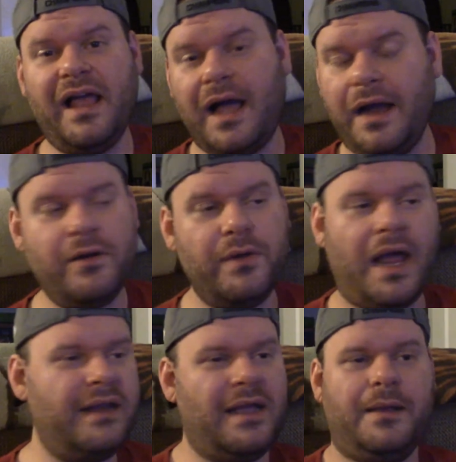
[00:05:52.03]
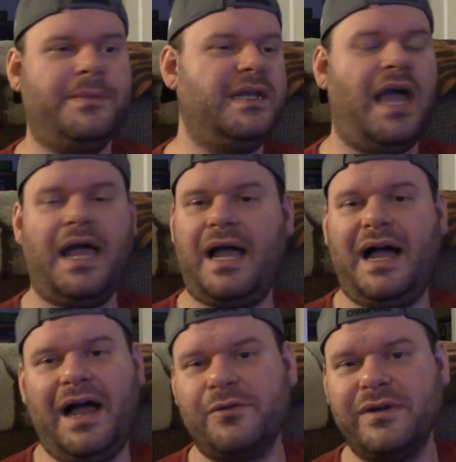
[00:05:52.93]

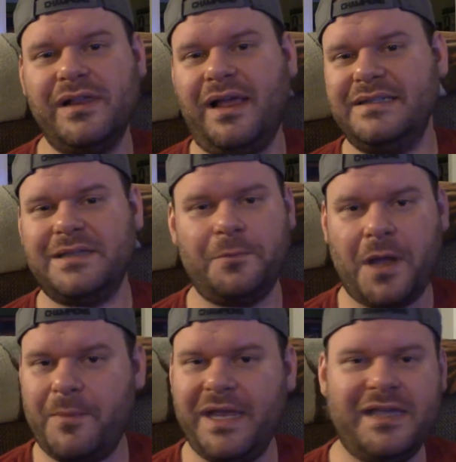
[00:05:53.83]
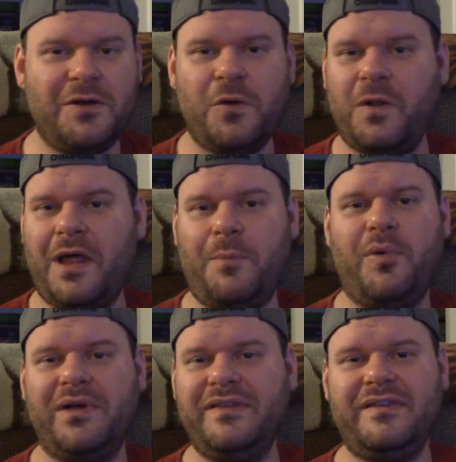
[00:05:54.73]
I realize I'm not making a whole lot of
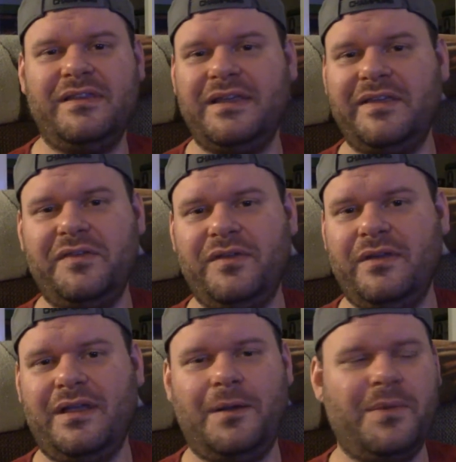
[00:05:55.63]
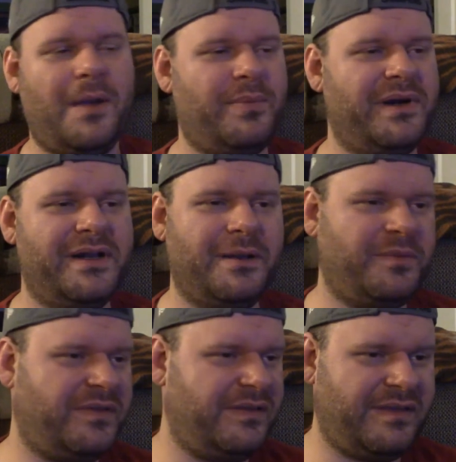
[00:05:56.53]
points in this. I'm not bringing
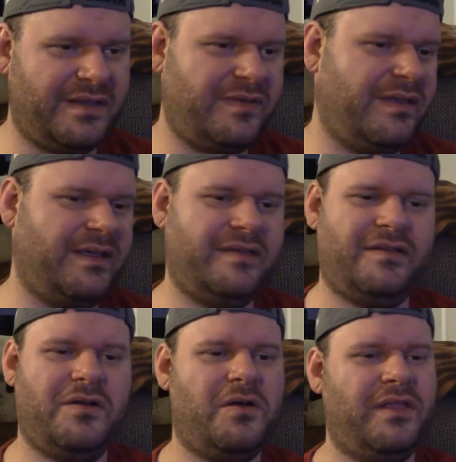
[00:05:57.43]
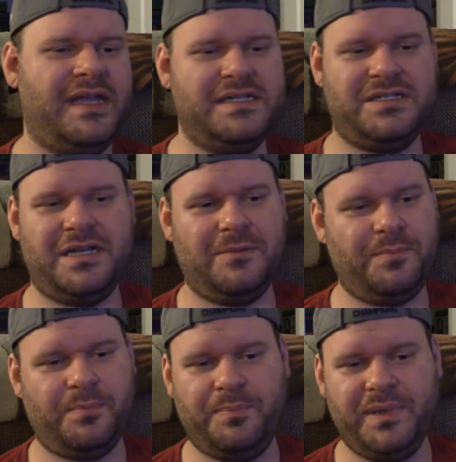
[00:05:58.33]
up statistics and all that shit
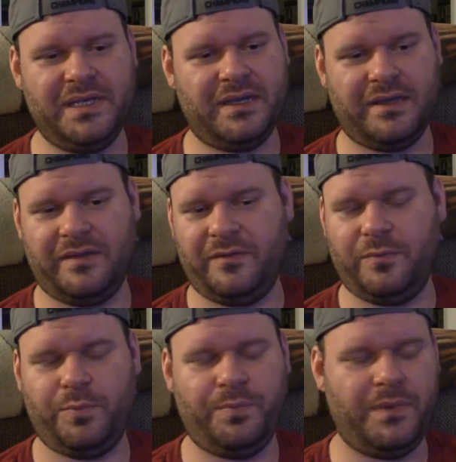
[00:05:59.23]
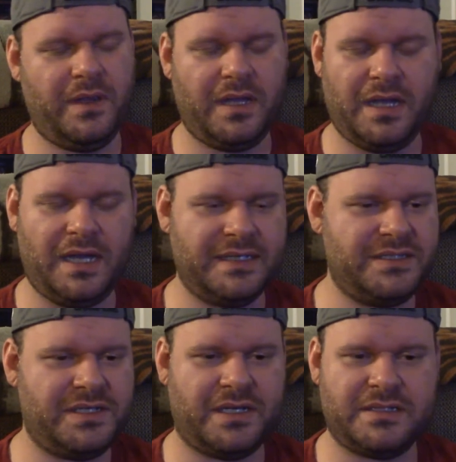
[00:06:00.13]
because I
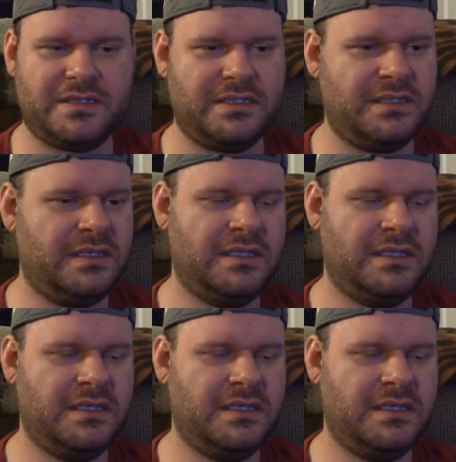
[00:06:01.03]
just,